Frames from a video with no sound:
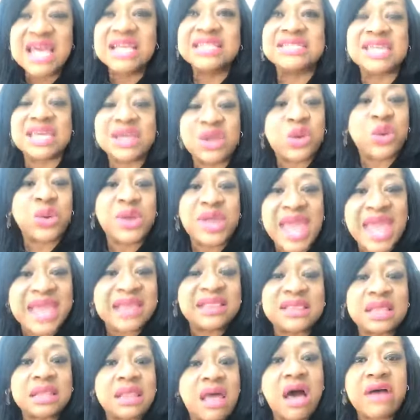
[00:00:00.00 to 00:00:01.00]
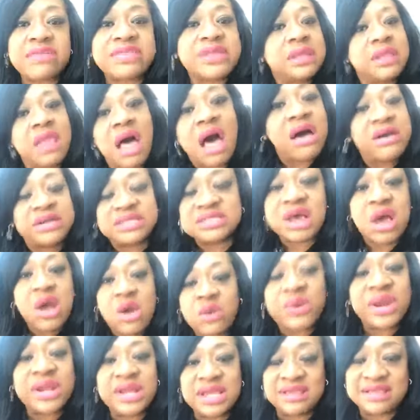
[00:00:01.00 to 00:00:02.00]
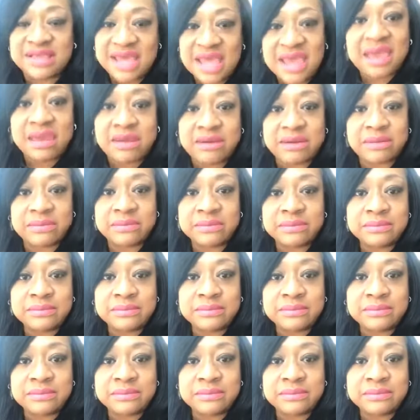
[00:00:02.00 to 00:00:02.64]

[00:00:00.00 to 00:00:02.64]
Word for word: to create the law. The law is already there.